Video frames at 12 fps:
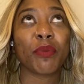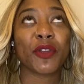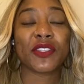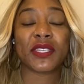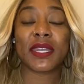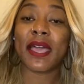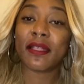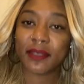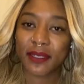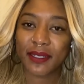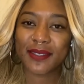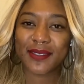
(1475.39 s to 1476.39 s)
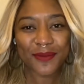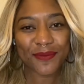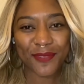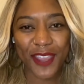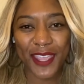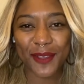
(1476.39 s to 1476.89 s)
personalities
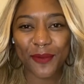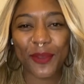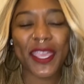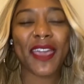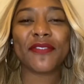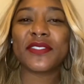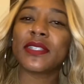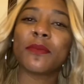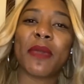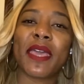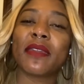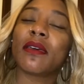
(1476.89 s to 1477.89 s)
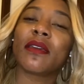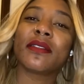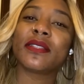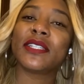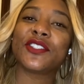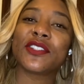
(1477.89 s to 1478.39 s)
right? We have to depend on
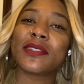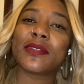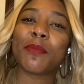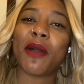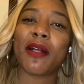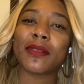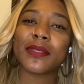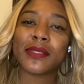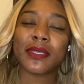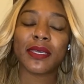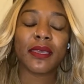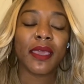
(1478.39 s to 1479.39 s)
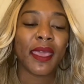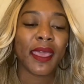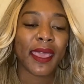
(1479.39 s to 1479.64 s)
allegiance to policy.